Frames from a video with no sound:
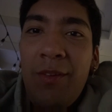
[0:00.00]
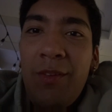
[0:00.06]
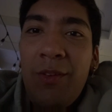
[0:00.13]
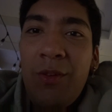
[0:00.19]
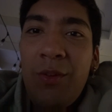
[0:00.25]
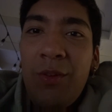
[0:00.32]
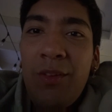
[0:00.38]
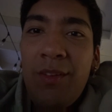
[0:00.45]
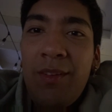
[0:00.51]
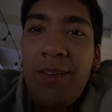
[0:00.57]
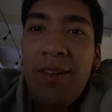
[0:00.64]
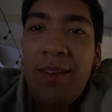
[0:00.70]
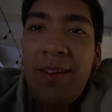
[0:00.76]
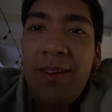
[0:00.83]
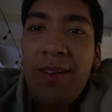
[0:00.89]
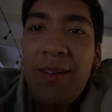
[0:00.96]
slow Sunday.
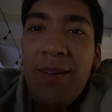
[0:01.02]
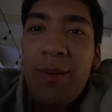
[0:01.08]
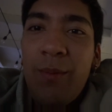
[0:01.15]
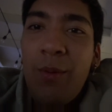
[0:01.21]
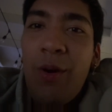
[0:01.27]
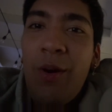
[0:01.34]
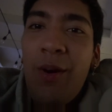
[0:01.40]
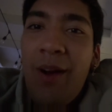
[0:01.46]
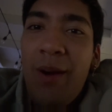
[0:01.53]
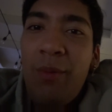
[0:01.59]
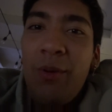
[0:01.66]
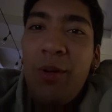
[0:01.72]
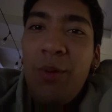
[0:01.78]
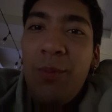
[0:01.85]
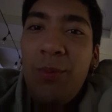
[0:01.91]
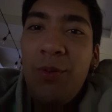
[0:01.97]
Well, I would
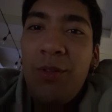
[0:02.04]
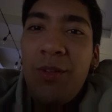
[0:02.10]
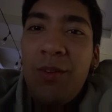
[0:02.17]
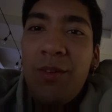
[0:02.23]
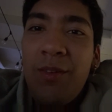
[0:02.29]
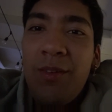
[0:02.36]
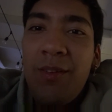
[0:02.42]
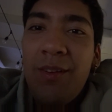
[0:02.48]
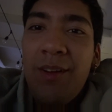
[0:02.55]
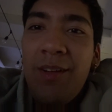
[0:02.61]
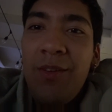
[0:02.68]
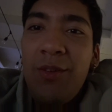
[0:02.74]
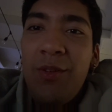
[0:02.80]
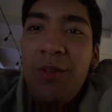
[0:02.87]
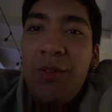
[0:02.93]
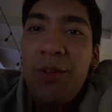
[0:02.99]
hope so. Are you
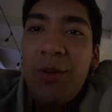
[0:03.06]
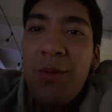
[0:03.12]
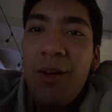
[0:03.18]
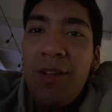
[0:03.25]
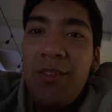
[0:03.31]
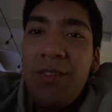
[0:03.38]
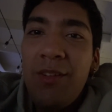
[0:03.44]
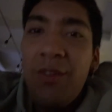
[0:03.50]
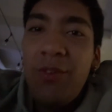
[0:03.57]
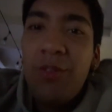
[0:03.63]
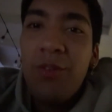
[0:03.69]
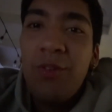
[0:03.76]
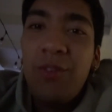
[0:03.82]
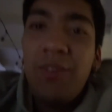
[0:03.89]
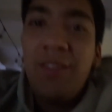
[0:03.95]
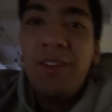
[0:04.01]
in your garage? Looks
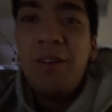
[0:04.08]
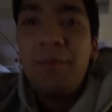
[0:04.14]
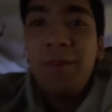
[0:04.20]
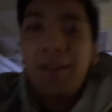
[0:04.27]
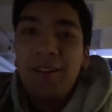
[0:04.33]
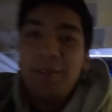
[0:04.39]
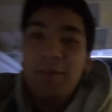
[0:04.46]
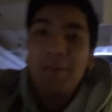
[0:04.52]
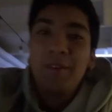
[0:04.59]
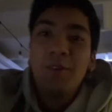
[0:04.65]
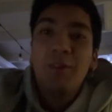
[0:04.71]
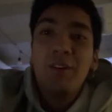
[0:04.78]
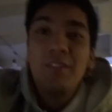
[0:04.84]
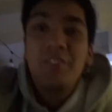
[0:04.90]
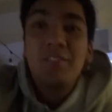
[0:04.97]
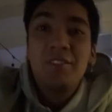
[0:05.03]
cozy. No, I'm not in the
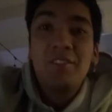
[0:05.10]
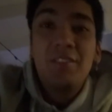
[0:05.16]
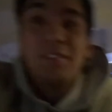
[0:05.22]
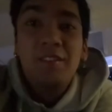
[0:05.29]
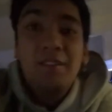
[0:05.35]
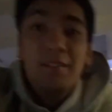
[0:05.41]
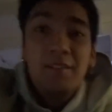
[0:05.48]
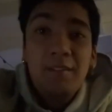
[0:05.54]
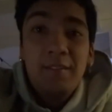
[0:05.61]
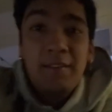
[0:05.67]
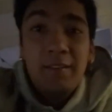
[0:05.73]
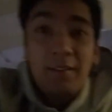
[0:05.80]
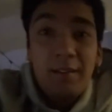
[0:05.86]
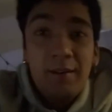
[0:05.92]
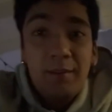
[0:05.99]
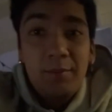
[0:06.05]
garage.
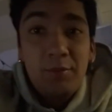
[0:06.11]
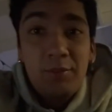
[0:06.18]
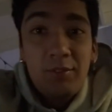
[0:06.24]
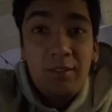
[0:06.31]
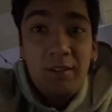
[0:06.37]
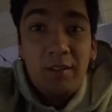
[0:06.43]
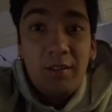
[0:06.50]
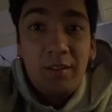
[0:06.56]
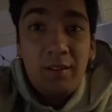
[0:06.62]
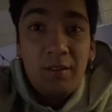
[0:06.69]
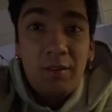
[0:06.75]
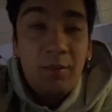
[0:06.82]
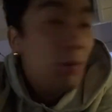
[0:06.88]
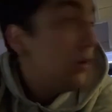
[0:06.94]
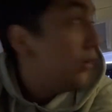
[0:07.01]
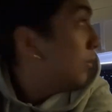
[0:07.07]
I'm just here.
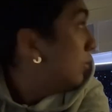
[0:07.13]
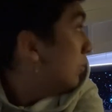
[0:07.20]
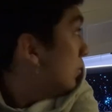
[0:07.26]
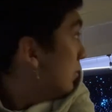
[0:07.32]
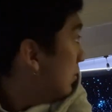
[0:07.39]
Whoa.